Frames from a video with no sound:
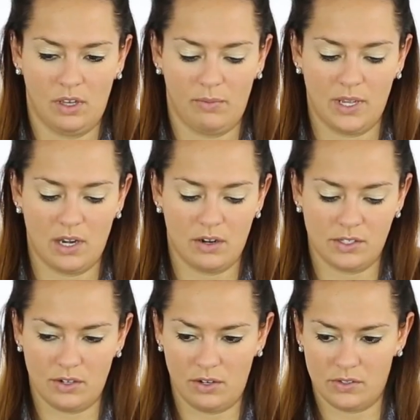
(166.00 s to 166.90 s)
We can
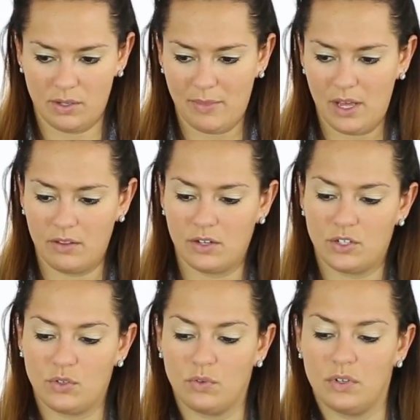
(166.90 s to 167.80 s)
also use some other
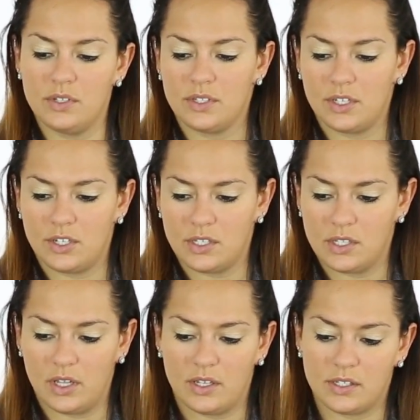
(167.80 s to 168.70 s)
tools such as
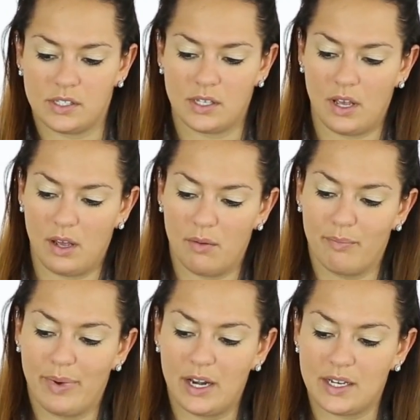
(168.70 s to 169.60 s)
this
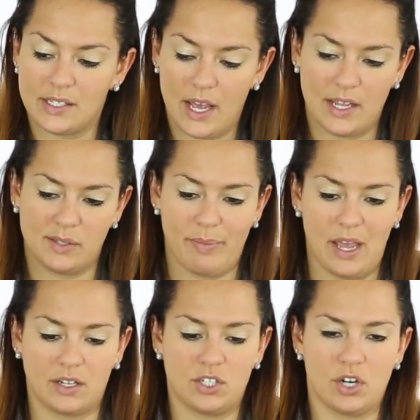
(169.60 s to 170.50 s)
putty size
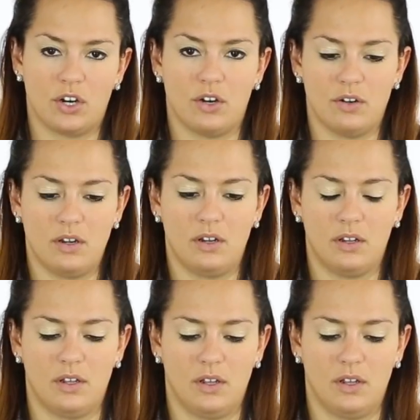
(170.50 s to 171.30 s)
peg turn.